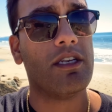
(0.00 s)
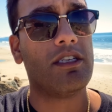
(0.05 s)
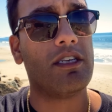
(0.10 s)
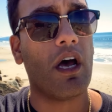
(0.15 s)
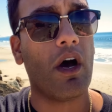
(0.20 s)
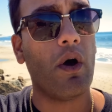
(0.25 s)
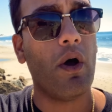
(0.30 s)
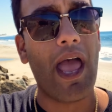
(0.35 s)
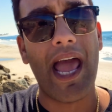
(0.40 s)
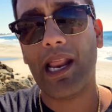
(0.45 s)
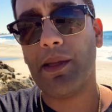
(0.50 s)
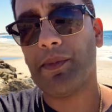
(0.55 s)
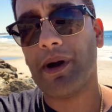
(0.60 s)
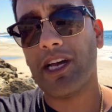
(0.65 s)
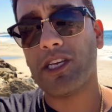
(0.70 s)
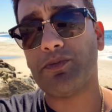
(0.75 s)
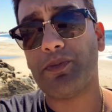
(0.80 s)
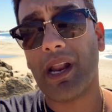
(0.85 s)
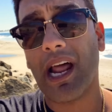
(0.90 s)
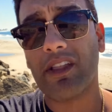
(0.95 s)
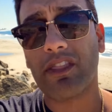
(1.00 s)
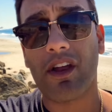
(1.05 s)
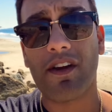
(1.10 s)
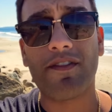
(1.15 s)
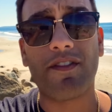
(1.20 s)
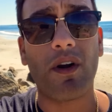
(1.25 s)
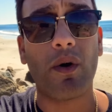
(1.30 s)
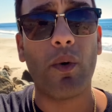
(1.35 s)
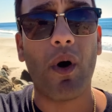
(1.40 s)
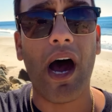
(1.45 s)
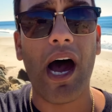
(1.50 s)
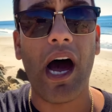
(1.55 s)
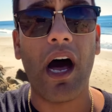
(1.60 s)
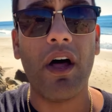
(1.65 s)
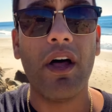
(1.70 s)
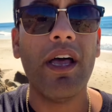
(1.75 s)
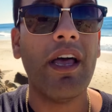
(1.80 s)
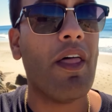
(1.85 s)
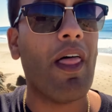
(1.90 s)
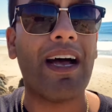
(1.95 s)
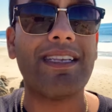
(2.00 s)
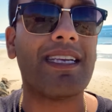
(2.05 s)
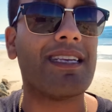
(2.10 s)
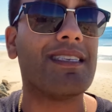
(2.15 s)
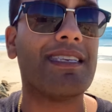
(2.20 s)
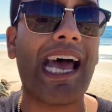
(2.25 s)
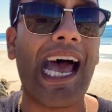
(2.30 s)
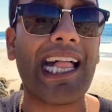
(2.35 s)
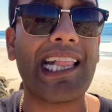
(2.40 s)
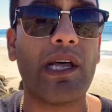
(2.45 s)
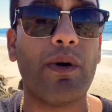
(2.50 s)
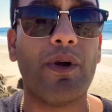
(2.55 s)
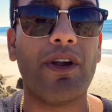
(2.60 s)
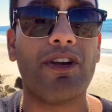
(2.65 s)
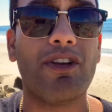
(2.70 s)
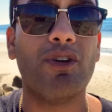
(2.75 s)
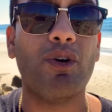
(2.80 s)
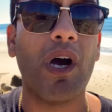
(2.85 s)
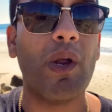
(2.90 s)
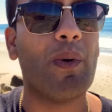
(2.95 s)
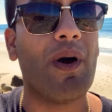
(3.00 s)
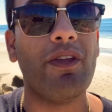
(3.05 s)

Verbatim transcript: So anybody who's been out there for a while, that's exactly what you're doing,